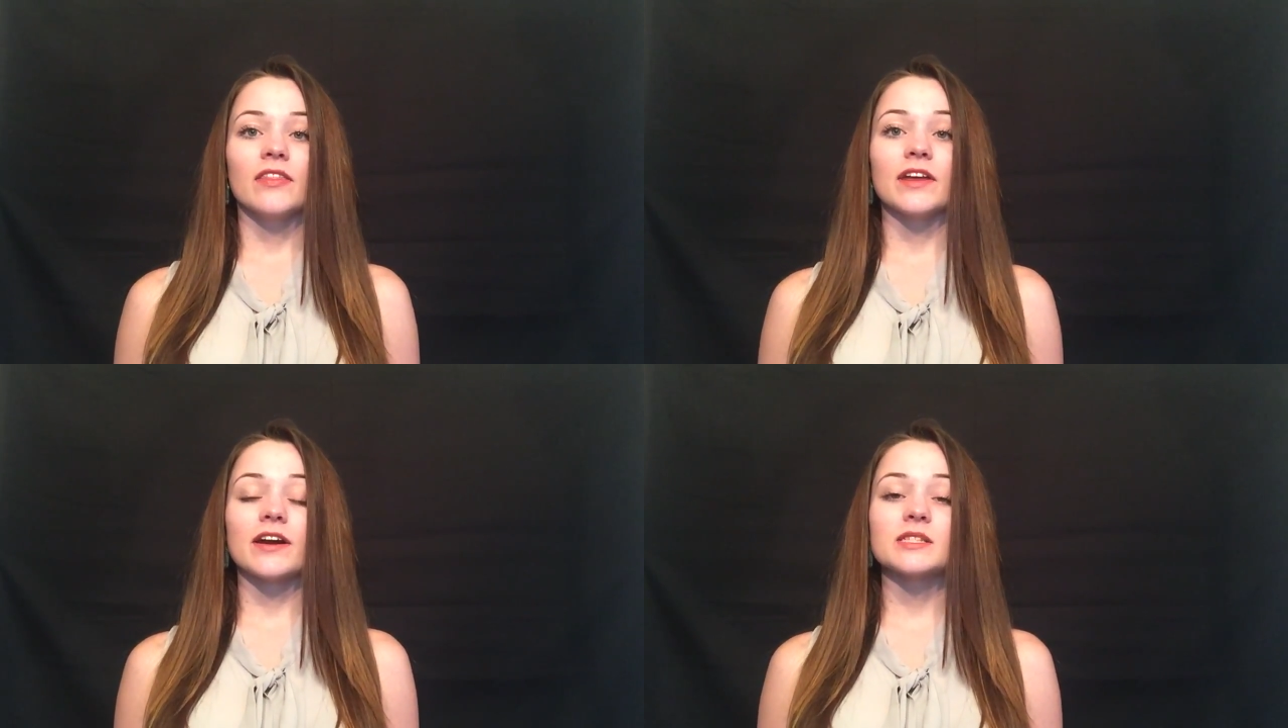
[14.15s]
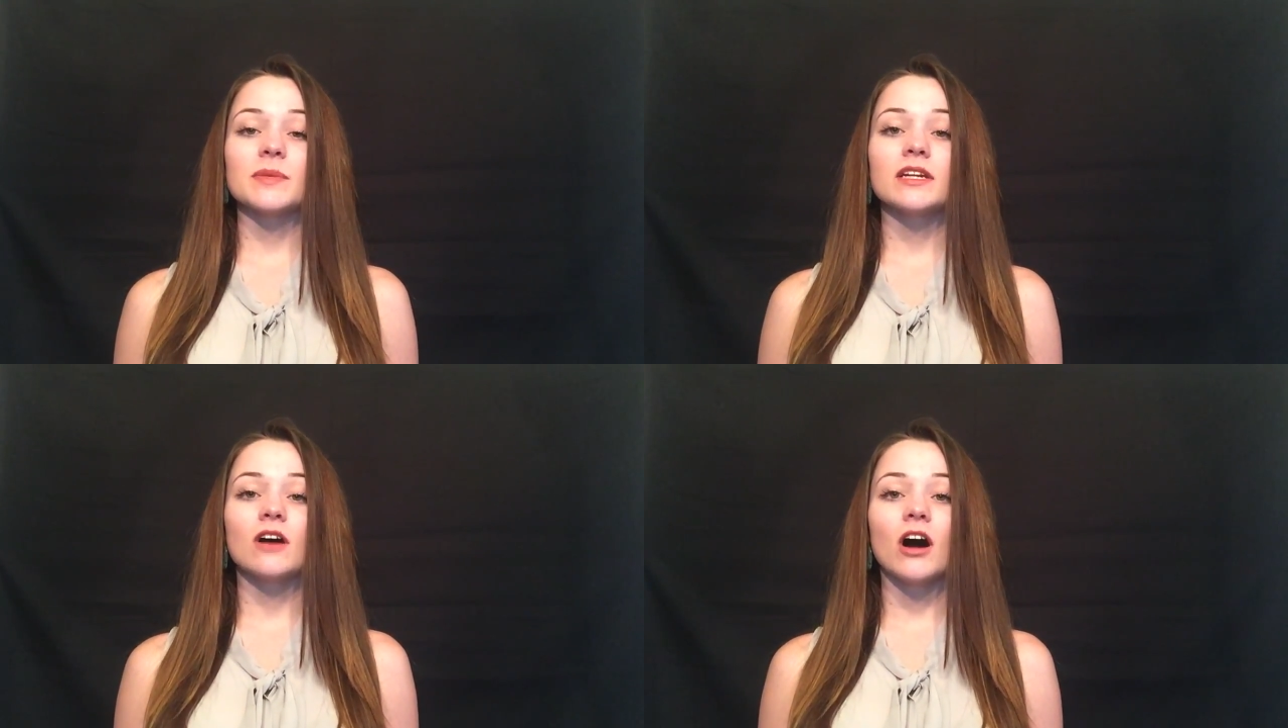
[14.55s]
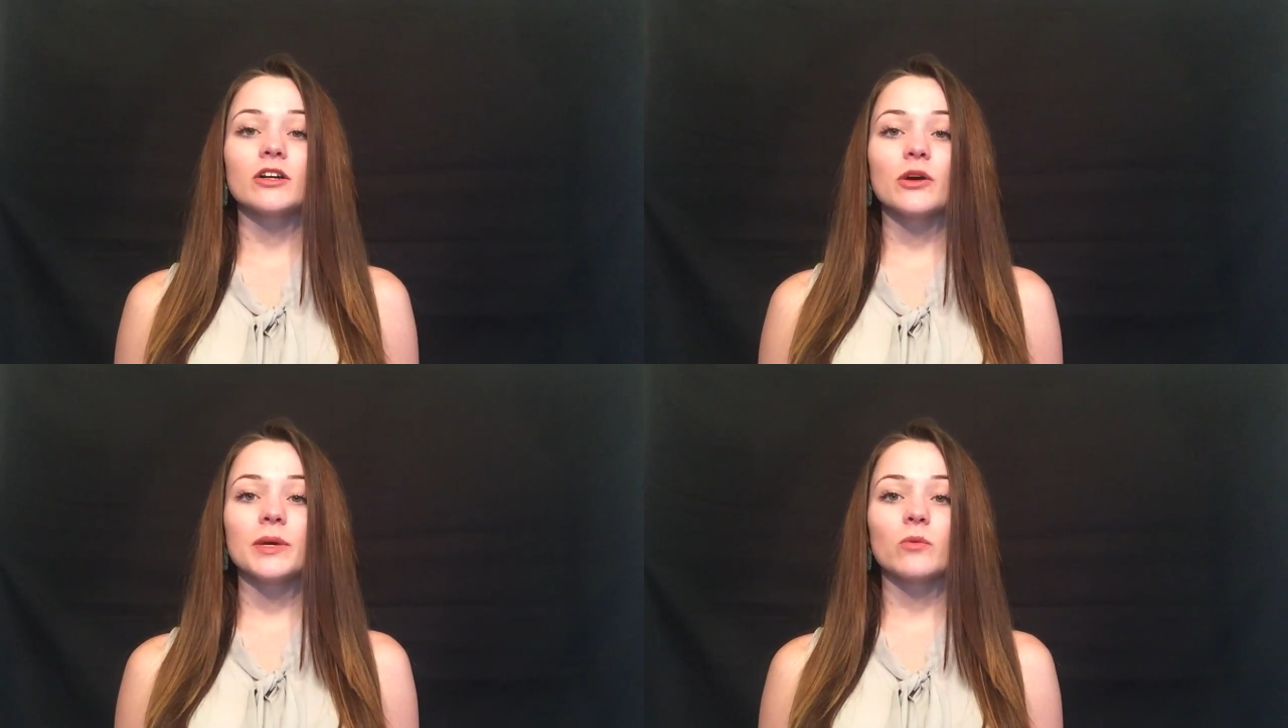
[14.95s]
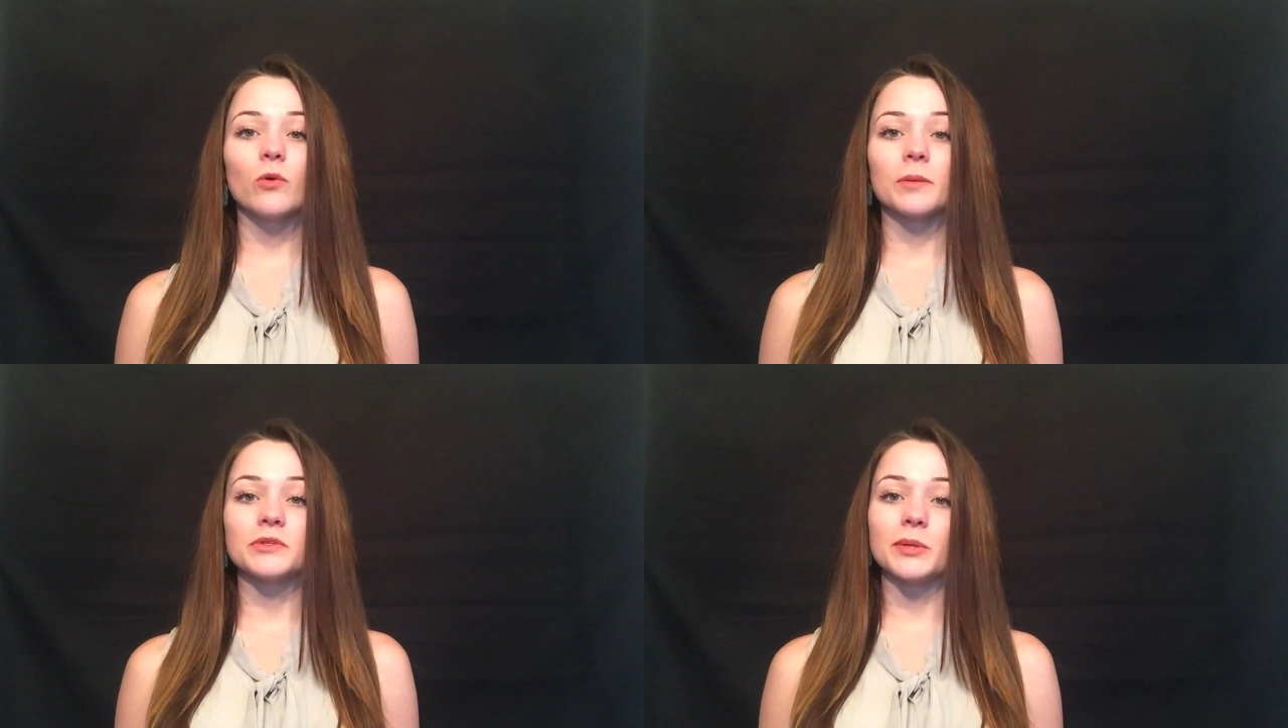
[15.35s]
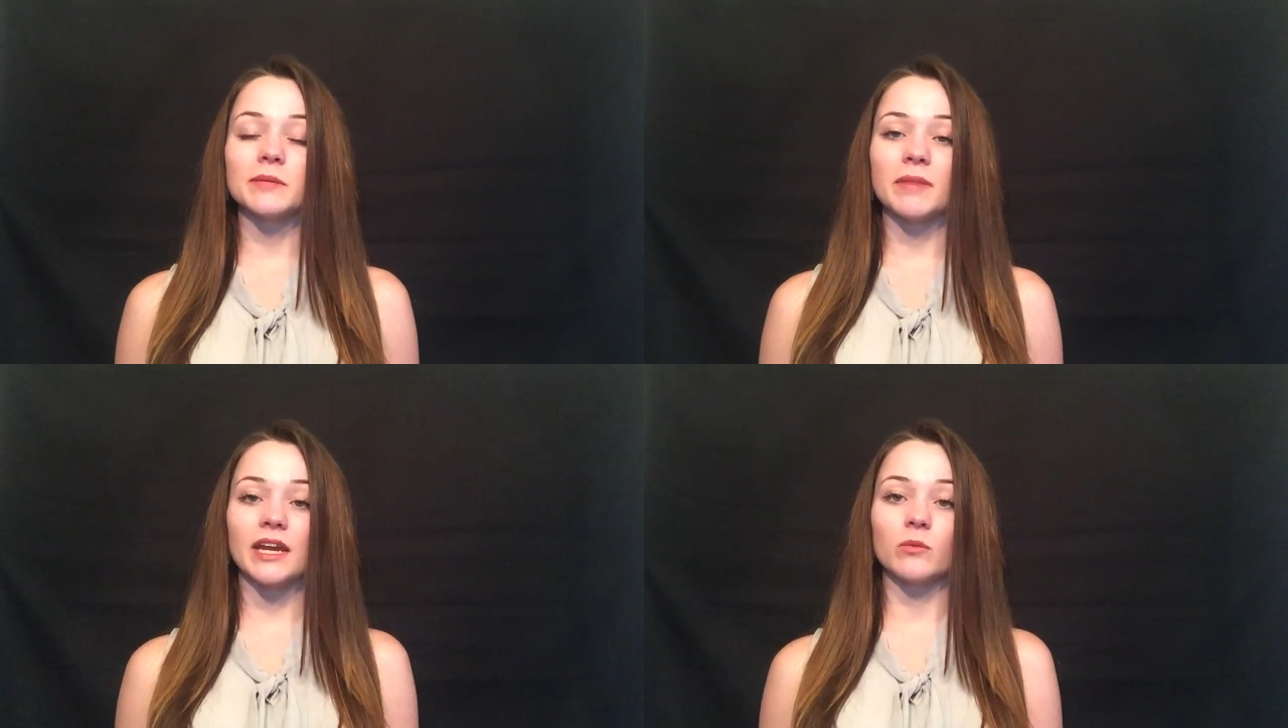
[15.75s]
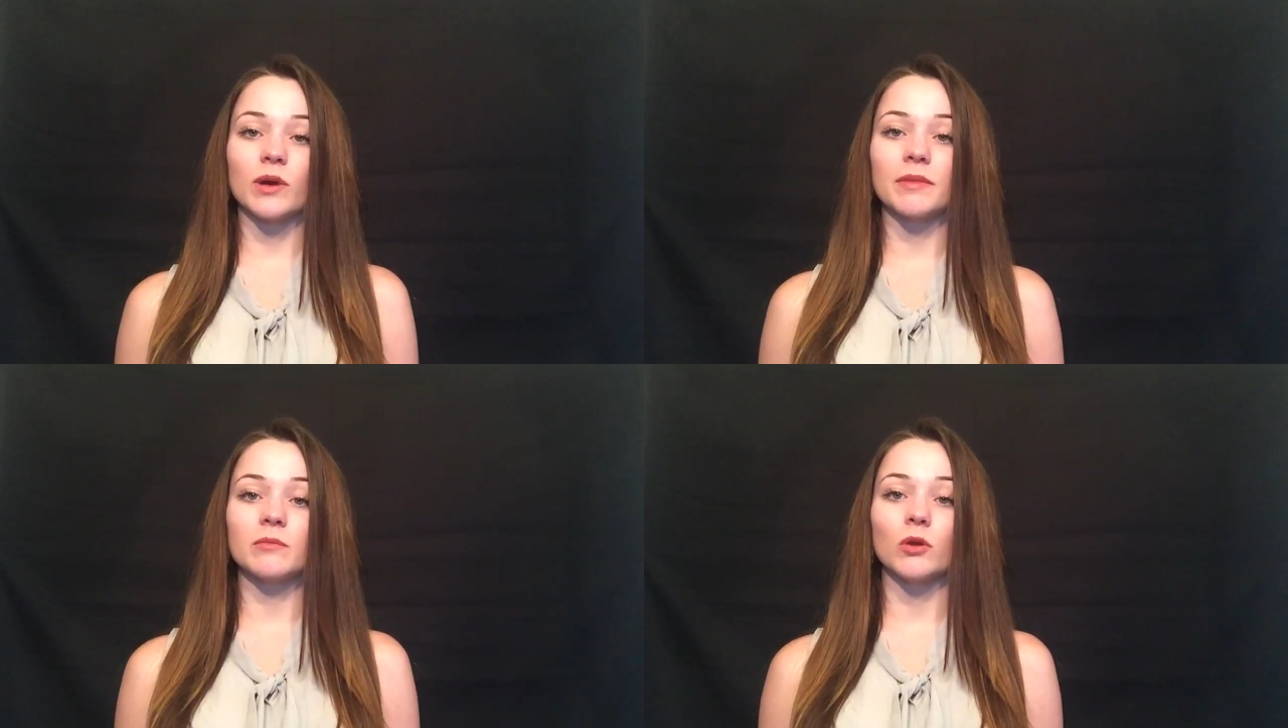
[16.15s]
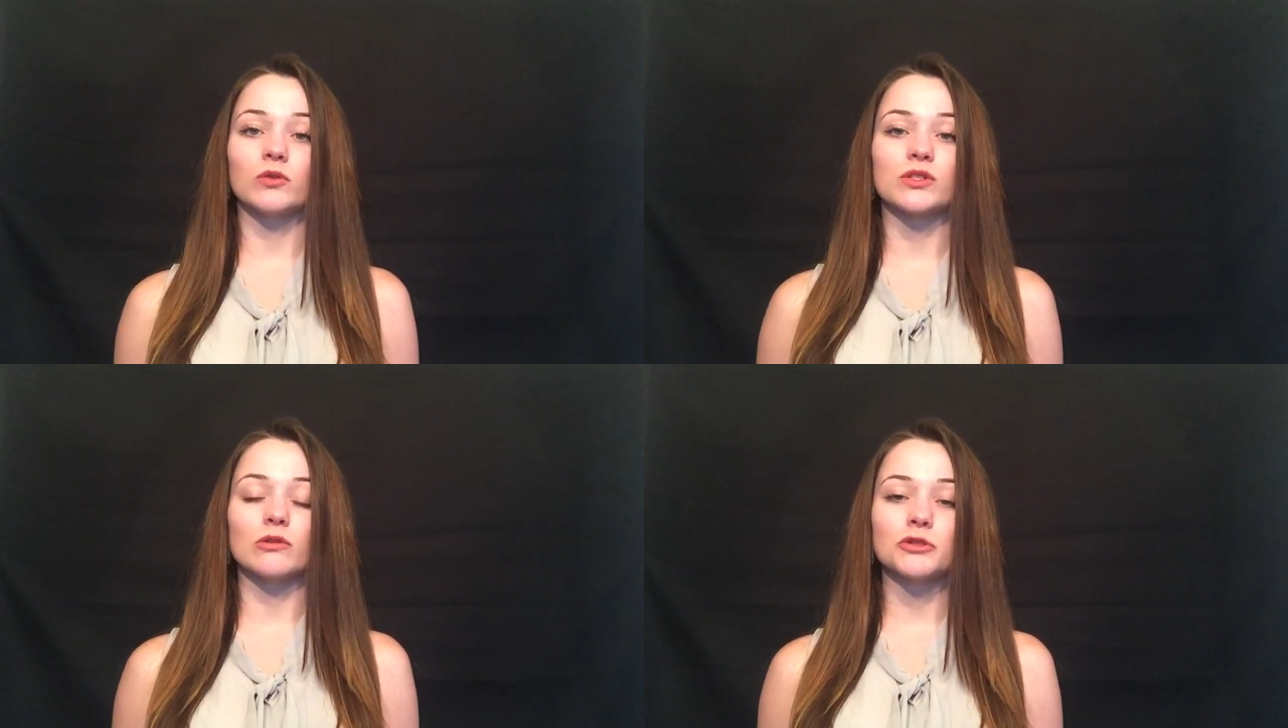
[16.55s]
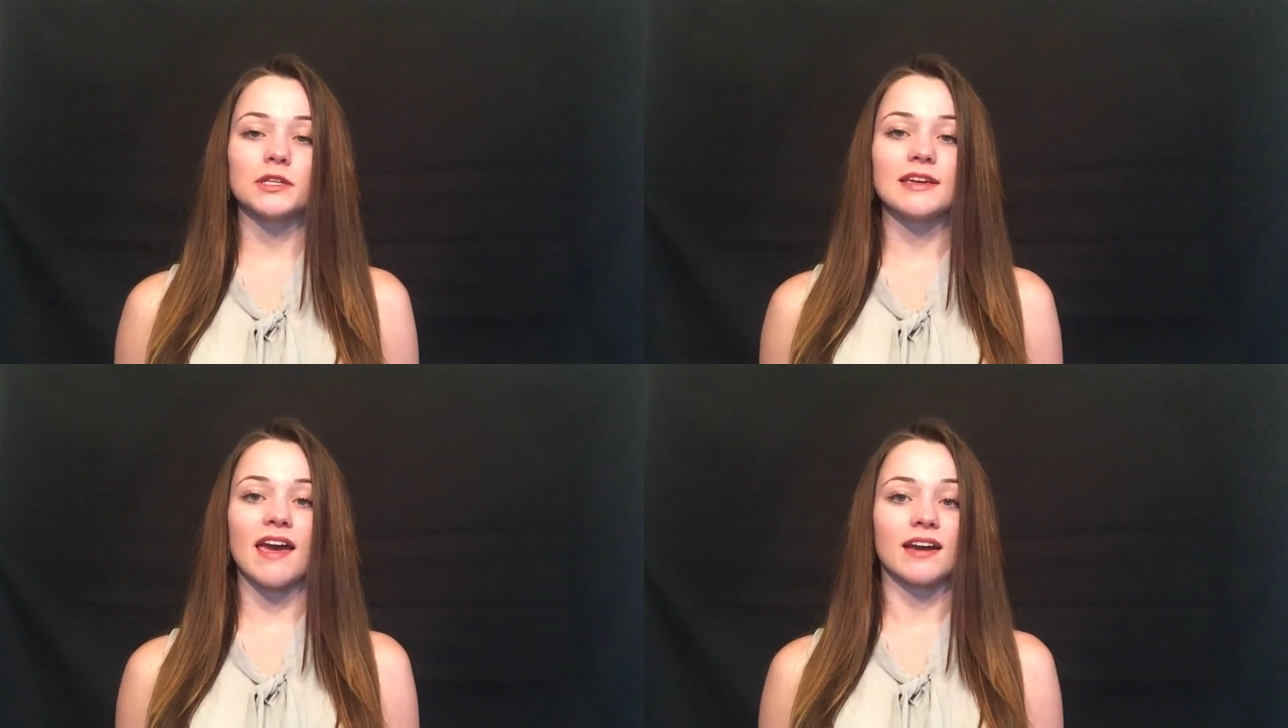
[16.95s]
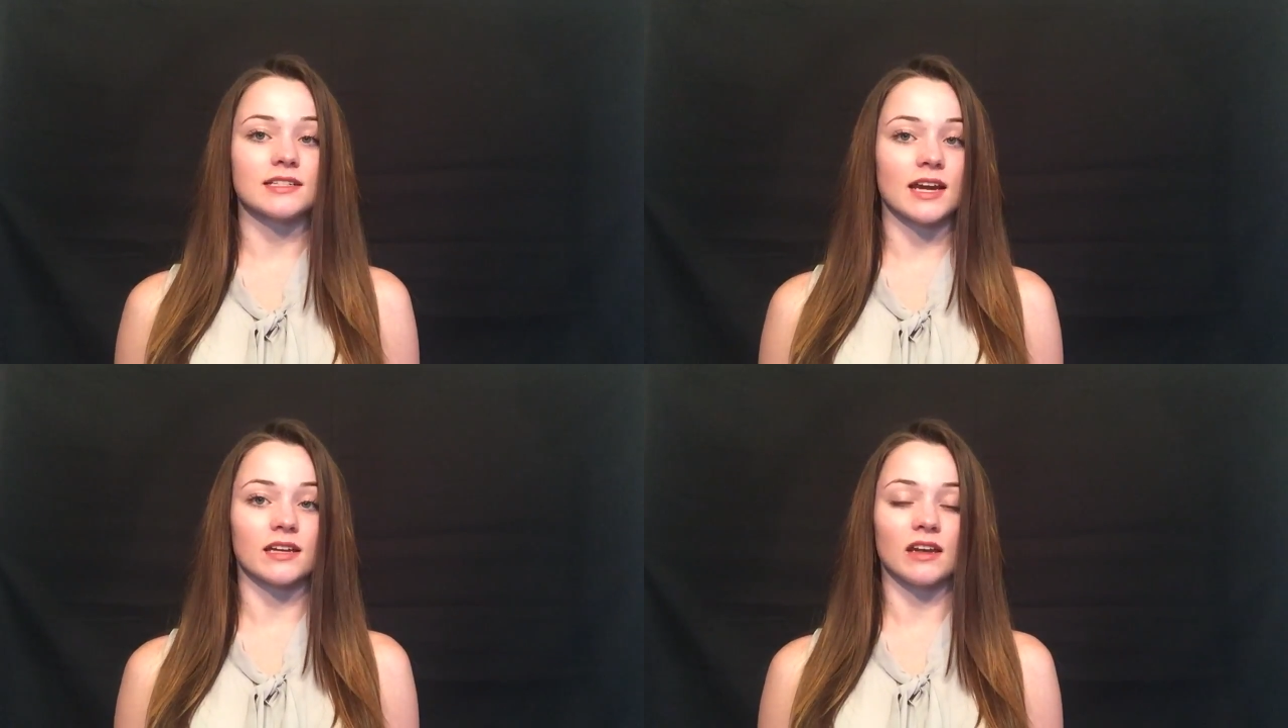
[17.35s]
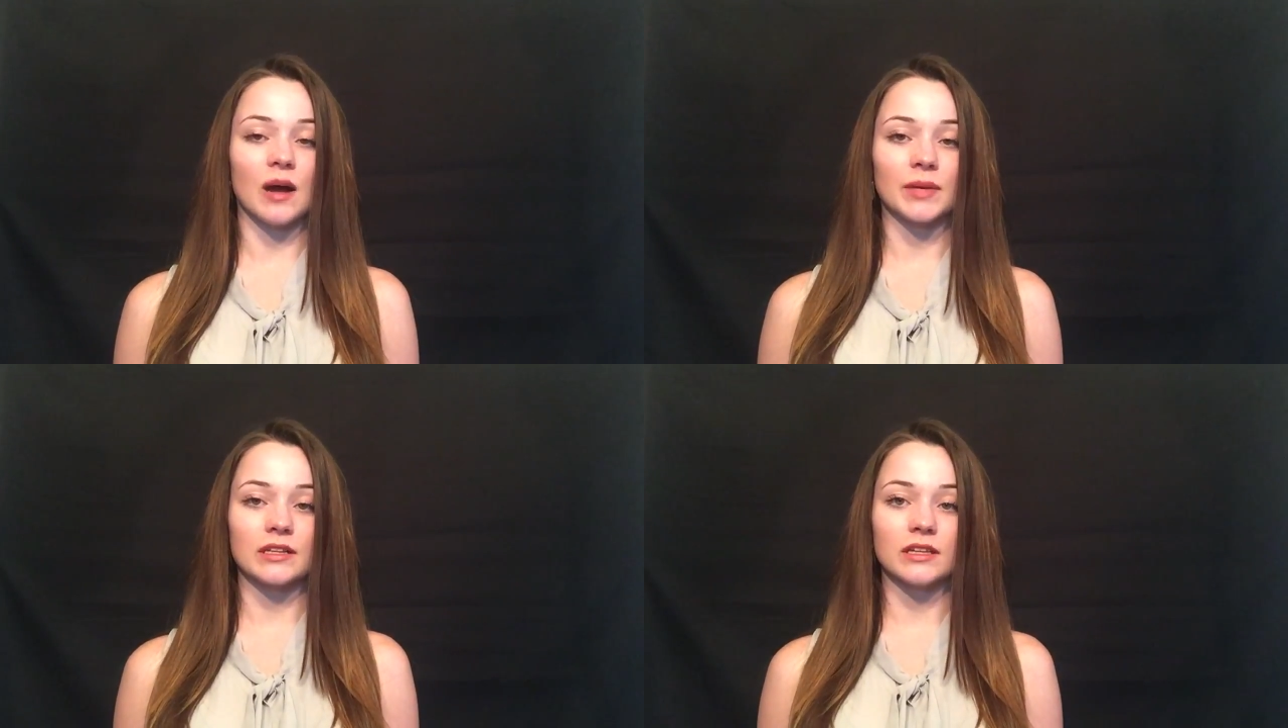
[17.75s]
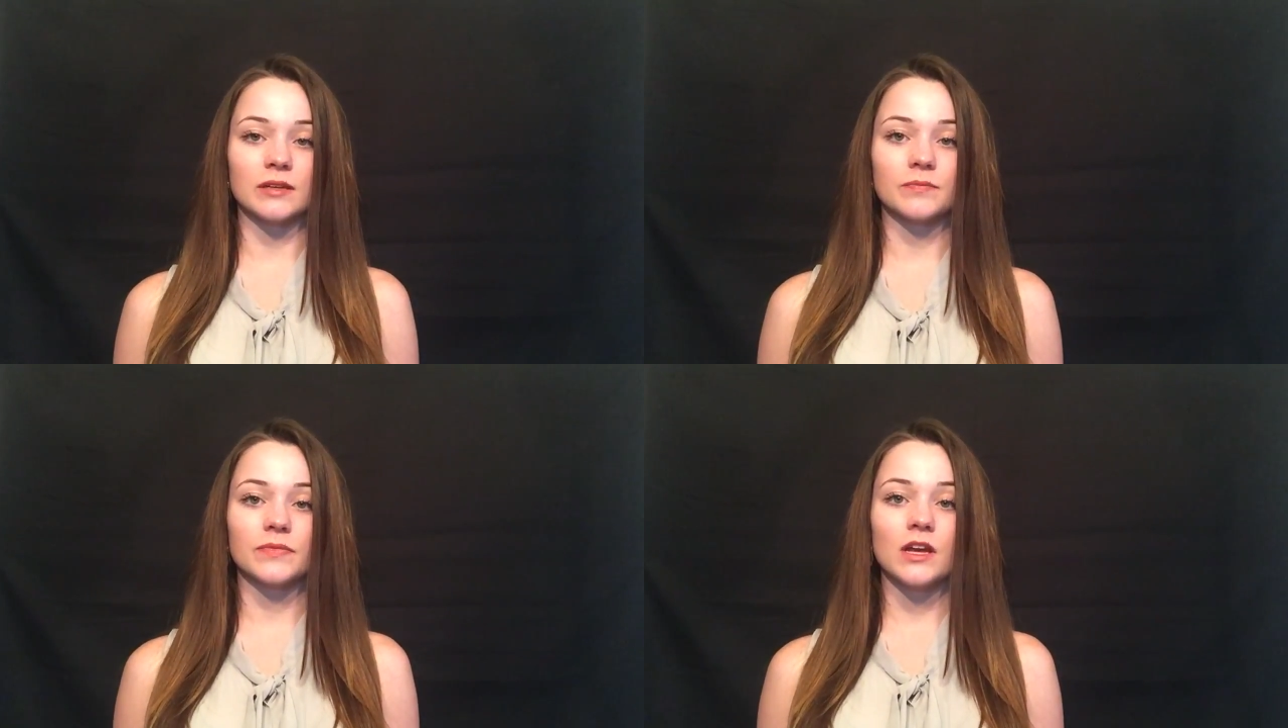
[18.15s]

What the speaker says: there has been an ongoing war between men and women both socially and economically.